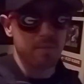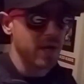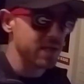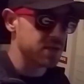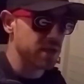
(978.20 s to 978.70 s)
that
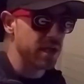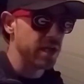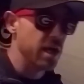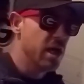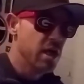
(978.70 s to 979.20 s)
might
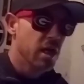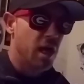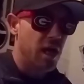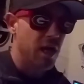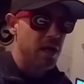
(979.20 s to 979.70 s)
say,
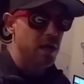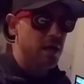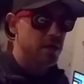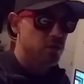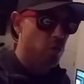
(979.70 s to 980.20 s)

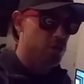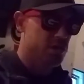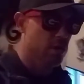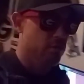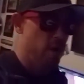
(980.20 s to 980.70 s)
uh,
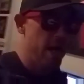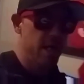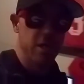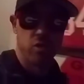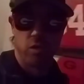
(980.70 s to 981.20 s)
Georgia's
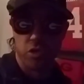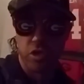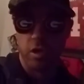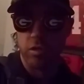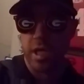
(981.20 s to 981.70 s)
overrated, Georgia
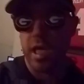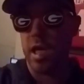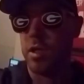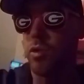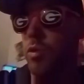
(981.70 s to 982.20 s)
choked
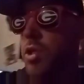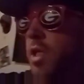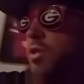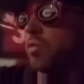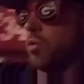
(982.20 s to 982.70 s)
again, Georgia
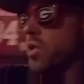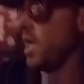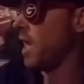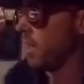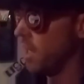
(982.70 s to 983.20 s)
this, Georgia
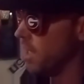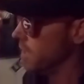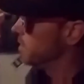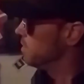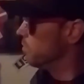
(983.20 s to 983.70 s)
that.
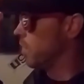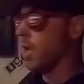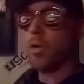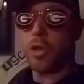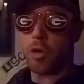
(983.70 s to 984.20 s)

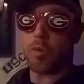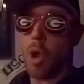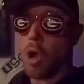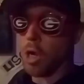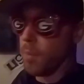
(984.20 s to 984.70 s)
Well, you're
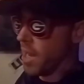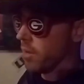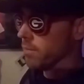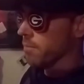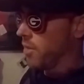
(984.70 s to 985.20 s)
wrong
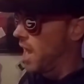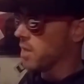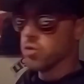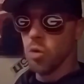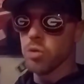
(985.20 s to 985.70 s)
about
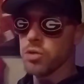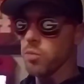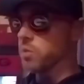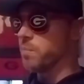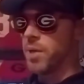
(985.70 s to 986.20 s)
that. Georgia
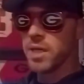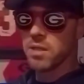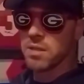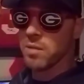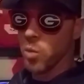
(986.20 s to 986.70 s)
was
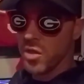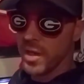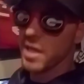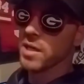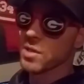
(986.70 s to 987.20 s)
picked to win
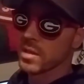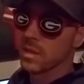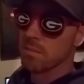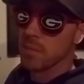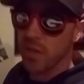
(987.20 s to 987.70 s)
the East,
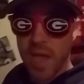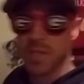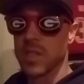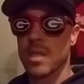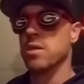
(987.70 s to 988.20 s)
and
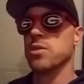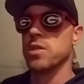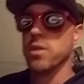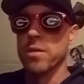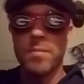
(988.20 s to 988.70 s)
that's it this
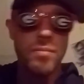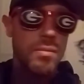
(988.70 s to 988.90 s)
year.